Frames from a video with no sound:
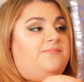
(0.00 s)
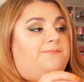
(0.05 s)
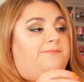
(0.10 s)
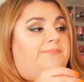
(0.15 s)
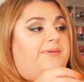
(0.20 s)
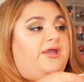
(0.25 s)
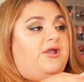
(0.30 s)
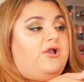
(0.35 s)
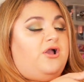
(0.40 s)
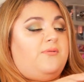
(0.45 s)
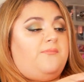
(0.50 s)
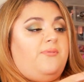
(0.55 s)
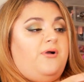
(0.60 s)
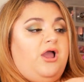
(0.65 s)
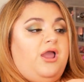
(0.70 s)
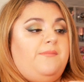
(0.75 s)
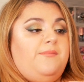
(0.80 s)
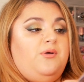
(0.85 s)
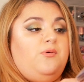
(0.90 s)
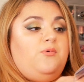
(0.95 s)
And then the
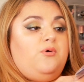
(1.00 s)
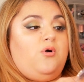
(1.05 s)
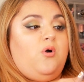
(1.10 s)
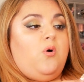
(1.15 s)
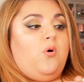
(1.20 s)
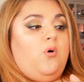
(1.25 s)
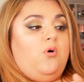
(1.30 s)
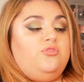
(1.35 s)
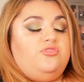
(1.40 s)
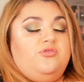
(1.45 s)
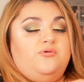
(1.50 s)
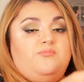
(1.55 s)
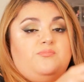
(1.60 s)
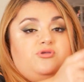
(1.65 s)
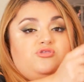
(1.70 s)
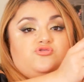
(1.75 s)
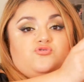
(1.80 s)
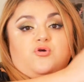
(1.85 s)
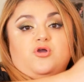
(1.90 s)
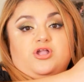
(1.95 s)
bigger compartment will
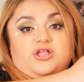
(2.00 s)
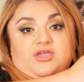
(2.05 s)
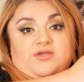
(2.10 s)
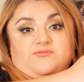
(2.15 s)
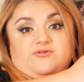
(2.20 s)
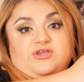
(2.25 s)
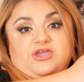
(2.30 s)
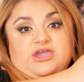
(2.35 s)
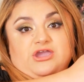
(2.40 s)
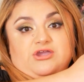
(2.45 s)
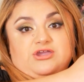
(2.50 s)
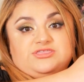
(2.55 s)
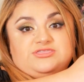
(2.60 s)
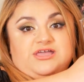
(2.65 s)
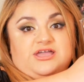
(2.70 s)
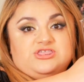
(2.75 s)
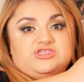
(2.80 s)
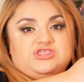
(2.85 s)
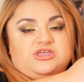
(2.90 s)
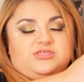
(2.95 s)
hold the majority of your
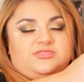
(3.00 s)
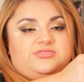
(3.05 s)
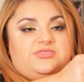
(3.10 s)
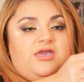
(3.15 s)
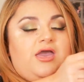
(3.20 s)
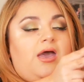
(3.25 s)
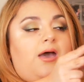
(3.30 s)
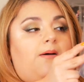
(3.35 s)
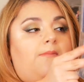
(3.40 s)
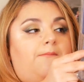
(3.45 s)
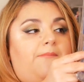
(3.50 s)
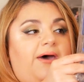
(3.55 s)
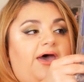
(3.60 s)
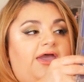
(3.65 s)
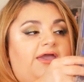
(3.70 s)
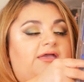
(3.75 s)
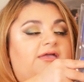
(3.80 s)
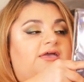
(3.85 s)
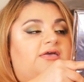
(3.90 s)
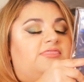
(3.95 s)
hair extensions.
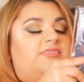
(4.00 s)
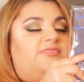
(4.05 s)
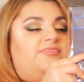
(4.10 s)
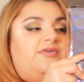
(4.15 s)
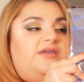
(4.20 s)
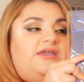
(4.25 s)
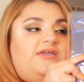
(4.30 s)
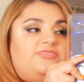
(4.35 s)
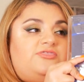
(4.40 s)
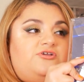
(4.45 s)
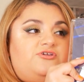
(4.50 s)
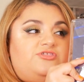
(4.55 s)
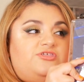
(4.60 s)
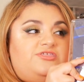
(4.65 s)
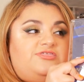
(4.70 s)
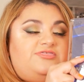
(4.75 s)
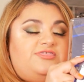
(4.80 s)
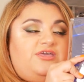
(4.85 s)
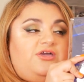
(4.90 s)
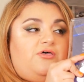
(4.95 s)
But the thing
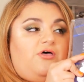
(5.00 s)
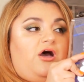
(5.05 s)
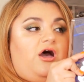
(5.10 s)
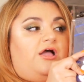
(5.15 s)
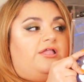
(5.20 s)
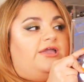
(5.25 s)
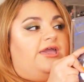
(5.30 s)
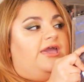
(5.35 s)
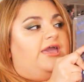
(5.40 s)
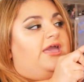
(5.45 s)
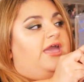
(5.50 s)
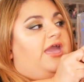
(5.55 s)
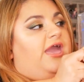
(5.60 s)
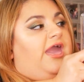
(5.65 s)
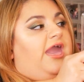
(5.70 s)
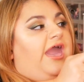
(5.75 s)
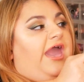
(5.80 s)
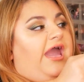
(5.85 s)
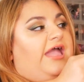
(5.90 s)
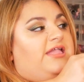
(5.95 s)
is, there's a seal on
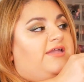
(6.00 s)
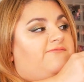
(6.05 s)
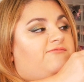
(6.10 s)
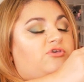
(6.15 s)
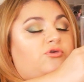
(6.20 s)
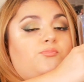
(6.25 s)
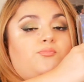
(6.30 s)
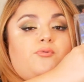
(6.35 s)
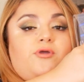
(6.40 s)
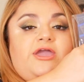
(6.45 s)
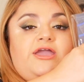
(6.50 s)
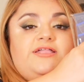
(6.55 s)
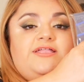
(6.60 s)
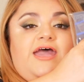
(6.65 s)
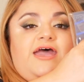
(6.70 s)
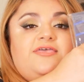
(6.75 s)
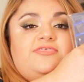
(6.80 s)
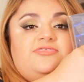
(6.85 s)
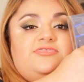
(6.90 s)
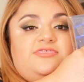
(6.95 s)
it. And if you
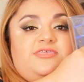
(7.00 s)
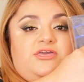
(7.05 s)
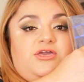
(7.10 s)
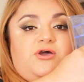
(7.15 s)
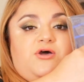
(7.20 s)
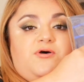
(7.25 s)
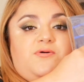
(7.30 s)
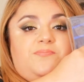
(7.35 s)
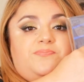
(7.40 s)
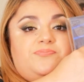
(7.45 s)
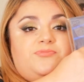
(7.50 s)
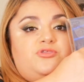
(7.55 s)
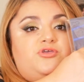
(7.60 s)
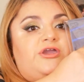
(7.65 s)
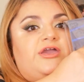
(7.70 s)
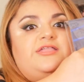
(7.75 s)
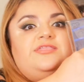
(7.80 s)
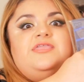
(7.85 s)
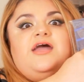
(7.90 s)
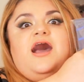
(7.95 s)
break that
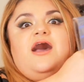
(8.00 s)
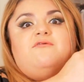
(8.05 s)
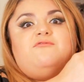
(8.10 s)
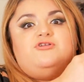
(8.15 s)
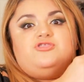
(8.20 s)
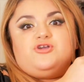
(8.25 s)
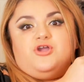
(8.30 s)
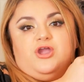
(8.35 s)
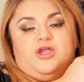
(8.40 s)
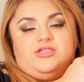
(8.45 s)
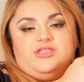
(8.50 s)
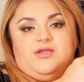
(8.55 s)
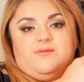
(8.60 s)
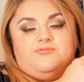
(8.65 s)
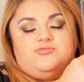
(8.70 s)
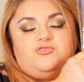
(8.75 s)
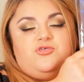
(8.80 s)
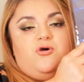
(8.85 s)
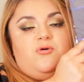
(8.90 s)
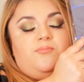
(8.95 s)
seal, you cannot
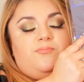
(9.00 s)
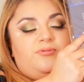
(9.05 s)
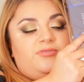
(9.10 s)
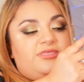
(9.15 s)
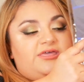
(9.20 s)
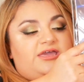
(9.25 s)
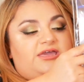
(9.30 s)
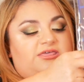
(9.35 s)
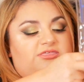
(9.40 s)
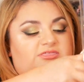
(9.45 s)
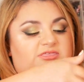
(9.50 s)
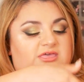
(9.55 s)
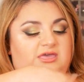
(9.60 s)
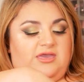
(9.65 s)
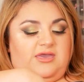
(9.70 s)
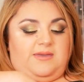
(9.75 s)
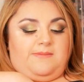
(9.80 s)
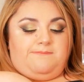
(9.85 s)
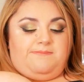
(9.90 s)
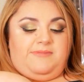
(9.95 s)
return them. So
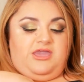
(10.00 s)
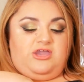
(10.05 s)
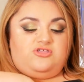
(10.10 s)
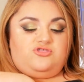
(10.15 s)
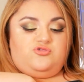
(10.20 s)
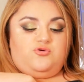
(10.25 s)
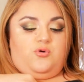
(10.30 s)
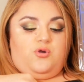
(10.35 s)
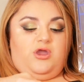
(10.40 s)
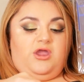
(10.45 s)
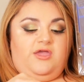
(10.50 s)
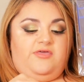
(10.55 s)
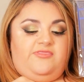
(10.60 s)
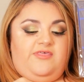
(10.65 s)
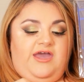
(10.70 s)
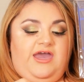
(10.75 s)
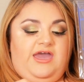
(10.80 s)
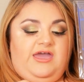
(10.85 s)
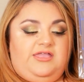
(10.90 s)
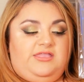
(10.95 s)
please make
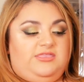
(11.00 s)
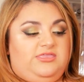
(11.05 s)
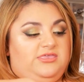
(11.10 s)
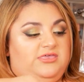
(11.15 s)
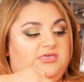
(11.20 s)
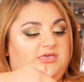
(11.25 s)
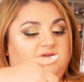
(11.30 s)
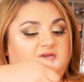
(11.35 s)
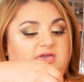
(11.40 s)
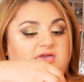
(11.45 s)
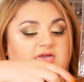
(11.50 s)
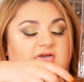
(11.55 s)
sure that